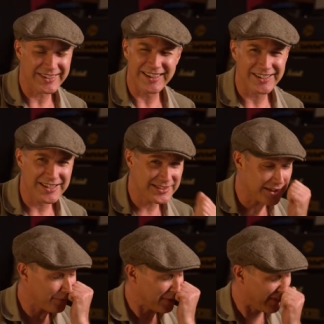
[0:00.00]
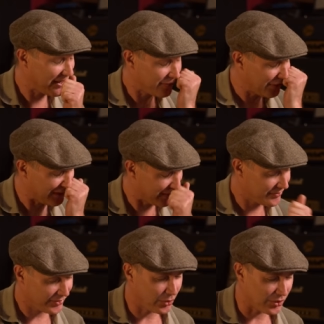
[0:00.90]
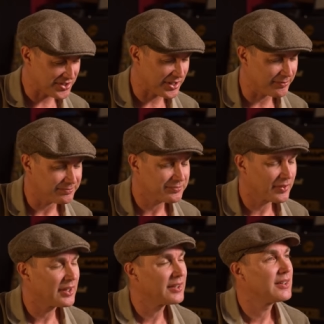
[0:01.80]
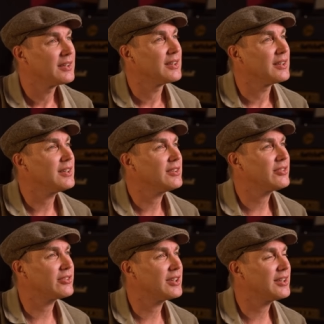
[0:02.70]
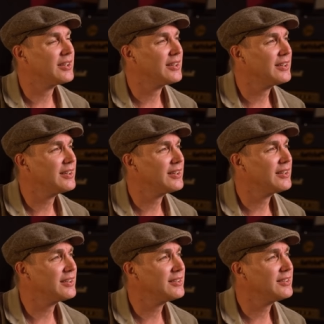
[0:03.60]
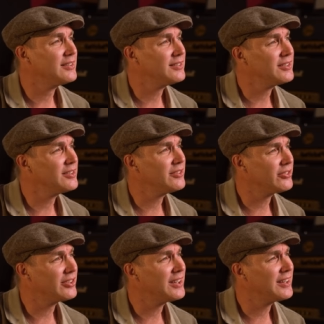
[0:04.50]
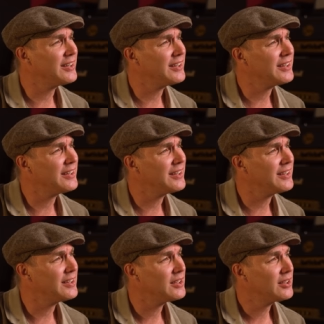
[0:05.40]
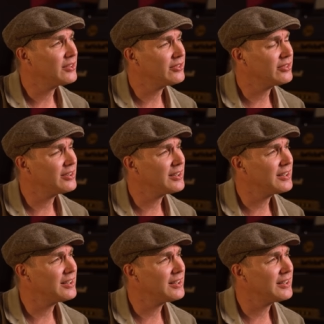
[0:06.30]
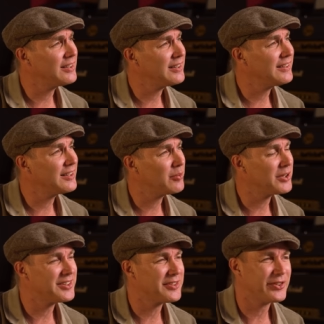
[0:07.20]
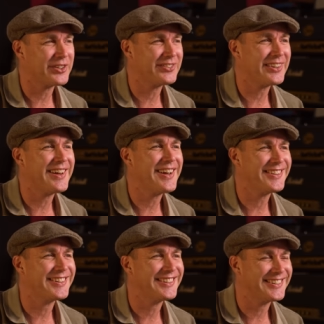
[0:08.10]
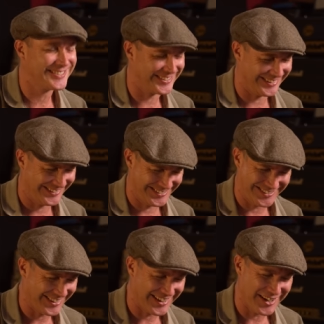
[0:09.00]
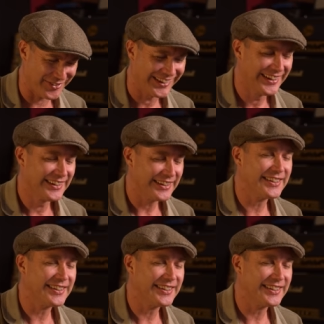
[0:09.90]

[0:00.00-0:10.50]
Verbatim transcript: I need something better for the chorus there. It's the end of silence. Si I want a different silence. I can't have it.